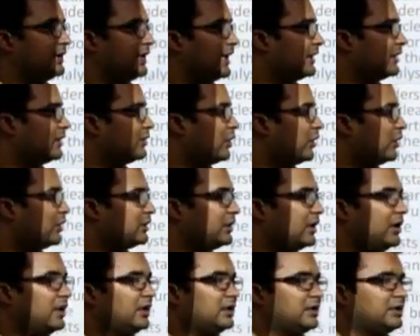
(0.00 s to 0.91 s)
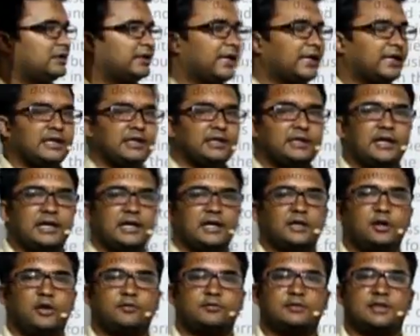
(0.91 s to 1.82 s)
they are not taking
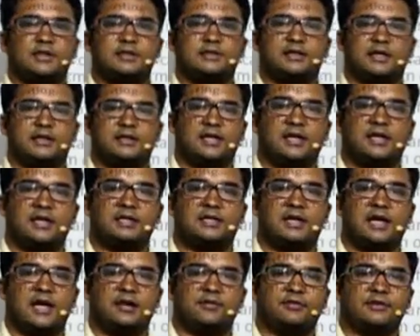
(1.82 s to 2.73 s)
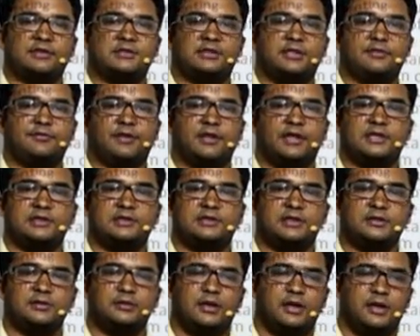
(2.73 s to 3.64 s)
care of their
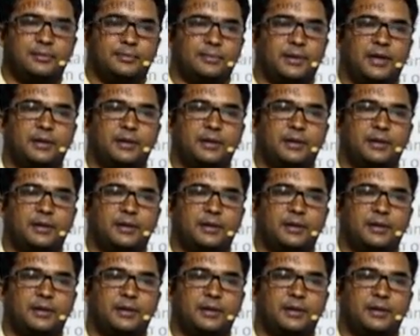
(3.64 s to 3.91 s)
diversification.